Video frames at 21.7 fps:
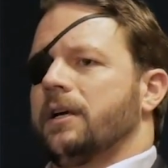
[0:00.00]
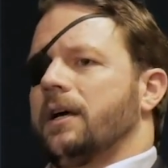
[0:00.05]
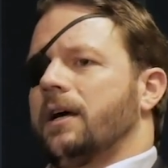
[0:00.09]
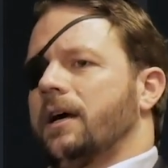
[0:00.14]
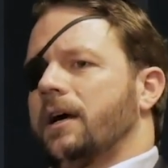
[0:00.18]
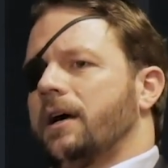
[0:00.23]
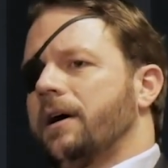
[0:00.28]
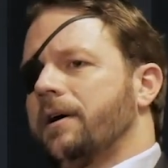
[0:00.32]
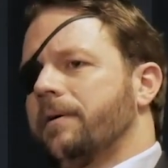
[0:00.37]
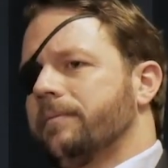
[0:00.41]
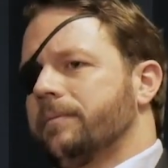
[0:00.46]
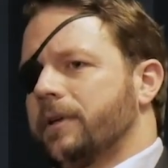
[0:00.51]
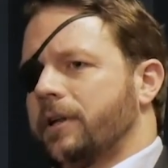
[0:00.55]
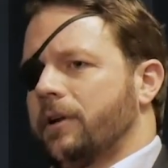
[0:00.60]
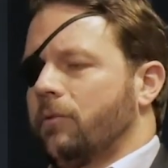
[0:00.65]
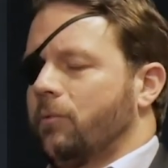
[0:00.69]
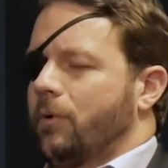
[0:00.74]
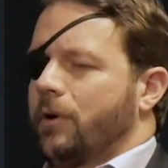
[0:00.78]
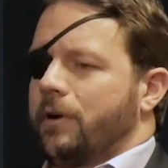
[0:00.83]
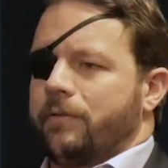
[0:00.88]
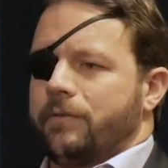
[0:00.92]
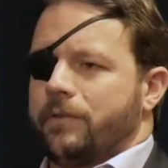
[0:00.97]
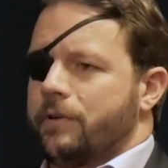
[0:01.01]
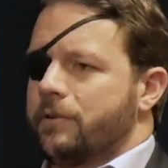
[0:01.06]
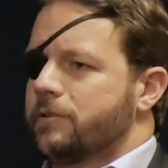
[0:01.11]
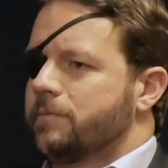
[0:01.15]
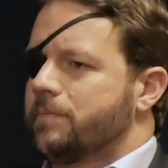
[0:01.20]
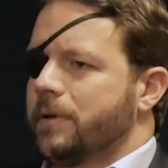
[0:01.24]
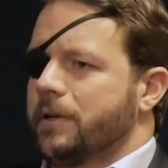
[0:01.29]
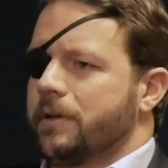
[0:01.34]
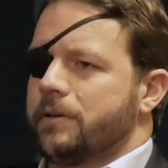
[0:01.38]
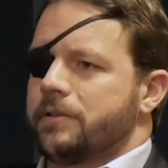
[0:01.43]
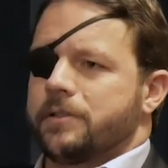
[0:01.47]
One of those
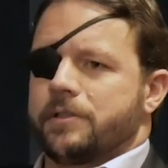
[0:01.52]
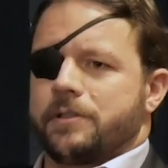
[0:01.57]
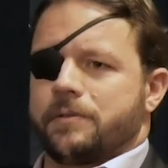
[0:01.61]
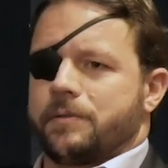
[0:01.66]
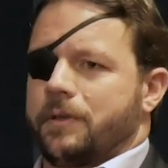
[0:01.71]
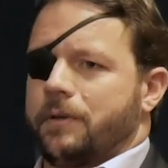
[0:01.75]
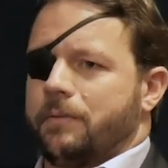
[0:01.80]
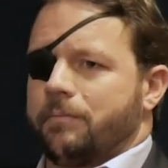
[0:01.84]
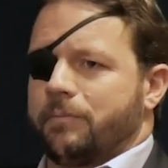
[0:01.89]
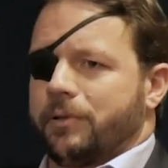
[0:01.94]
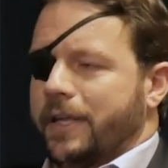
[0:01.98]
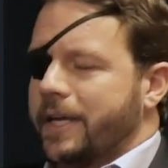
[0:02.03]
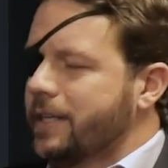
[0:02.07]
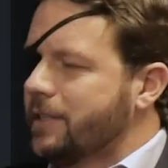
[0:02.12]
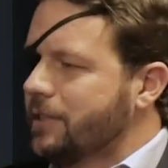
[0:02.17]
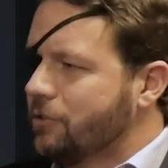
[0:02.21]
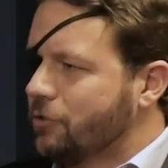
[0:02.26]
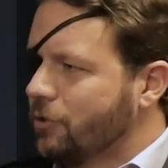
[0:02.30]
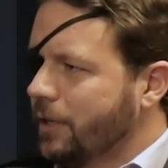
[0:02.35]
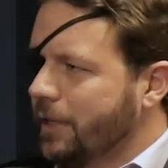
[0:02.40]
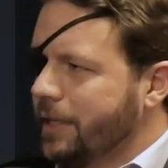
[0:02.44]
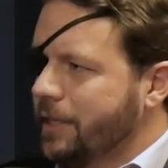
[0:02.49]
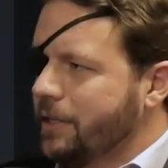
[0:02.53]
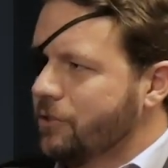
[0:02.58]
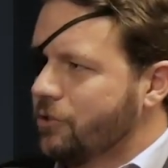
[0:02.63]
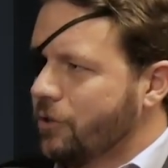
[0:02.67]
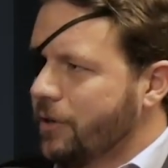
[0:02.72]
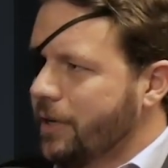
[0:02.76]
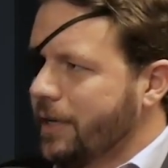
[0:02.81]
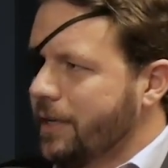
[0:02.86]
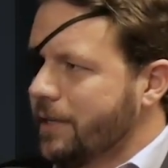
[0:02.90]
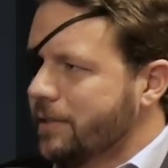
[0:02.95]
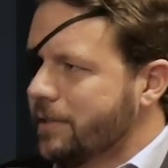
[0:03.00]
bills is plant 1 trillion
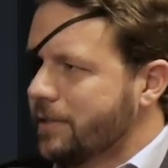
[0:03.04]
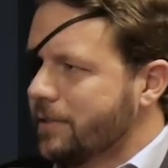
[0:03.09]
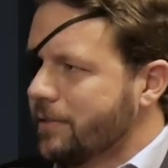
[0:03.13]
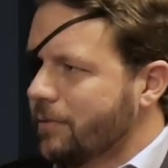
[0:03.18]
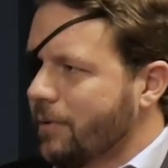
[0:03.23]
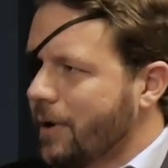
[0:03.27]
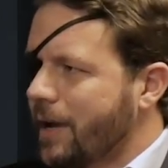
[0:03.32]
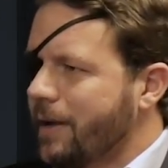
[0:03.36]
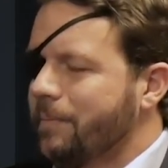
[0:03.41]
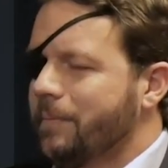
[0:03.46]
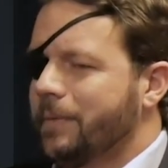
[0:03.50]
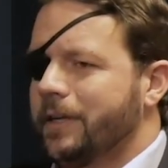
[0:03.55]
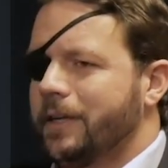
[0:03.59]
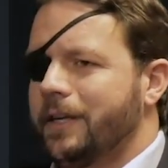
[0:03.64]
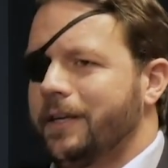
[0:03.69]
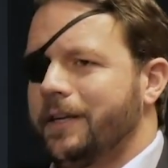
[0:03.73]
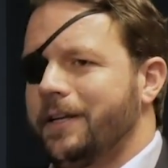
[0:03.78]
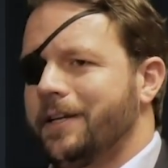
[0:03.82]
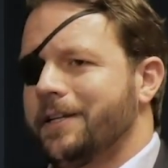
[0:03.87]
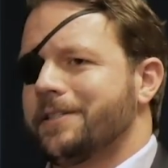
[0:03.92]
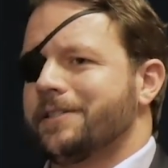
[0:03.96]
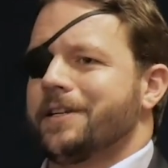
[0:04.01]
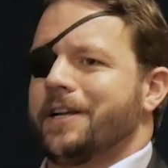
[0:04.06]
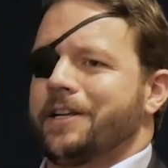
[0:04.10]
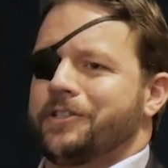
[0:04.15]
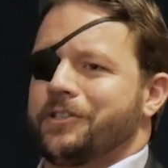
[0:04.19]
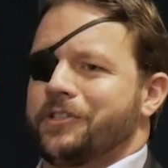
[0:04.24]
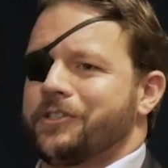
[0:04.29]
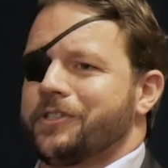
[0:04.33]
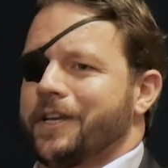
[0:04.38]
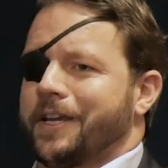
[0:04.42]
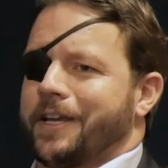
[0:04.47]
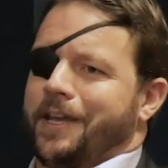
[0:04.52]
trees, right? But it's not
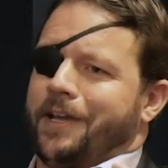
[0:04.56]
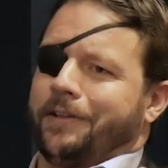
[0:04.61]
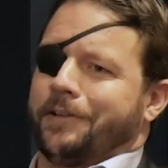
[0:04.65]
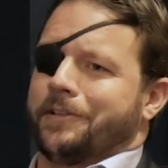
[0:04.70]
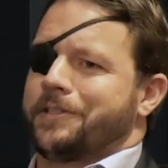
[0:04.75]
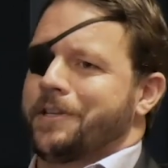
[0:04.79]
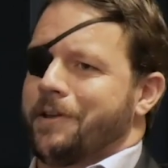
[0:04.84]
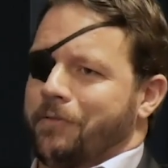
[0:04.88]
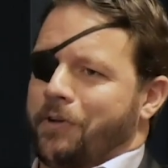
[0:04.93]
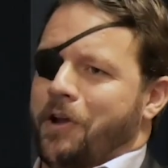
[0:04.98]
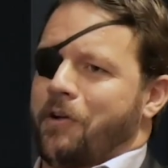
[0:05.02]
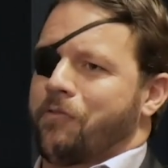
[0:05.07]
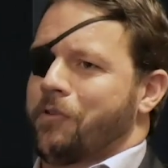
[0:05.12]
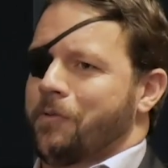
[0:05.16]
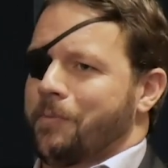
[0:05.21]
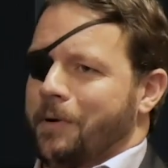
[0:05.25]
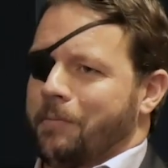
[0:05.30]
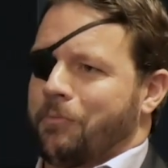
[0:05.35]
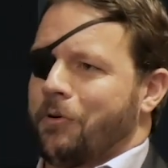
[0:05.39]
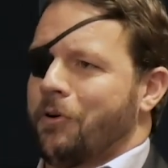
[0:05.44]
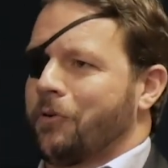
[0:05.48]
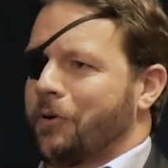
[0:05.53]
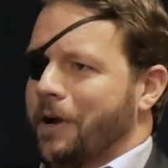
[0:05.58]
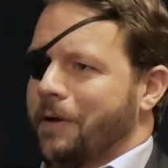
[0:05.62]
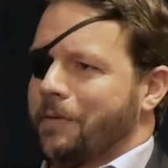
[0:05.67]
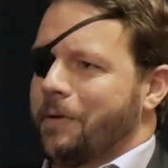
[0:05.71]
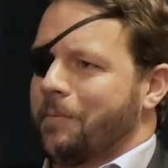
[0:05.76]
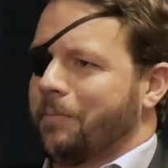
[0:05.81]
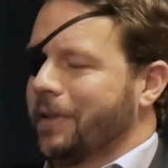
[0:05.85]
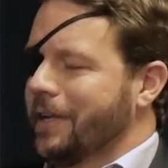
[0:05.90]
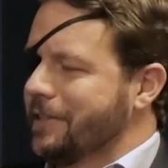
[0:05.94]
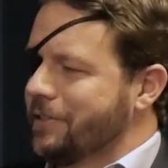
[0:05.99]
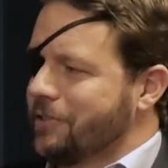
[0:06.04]
just like, hey, let's have a government program
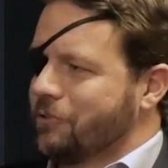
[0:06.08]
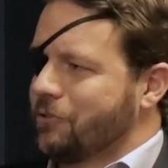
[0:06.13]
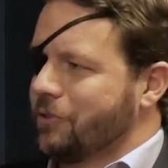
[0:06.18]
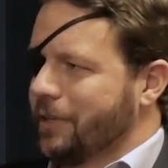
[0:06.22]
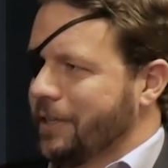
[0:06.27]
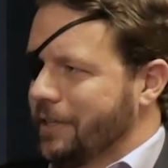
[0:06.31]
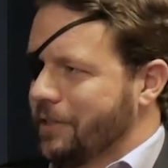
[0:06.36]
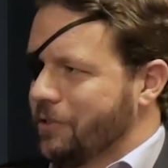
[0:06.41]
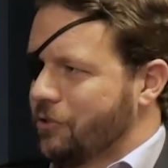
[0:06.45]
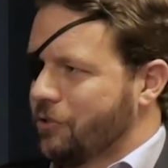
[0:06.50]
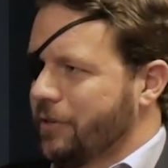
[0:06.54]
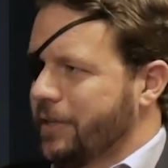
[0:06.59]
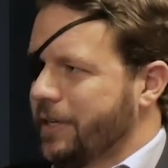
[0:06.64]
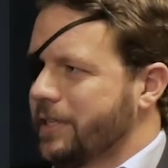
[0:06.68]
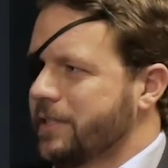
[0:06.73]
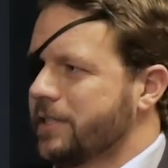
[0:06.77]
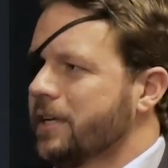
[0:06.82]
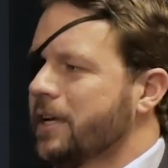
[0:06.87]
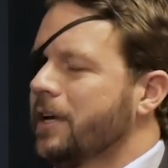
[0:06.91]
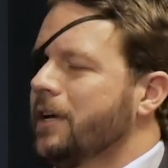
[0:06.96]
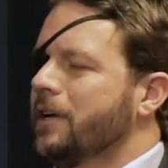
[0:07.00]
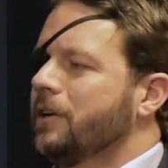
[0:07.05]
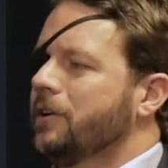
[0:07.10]
that plants 1 trillion trees.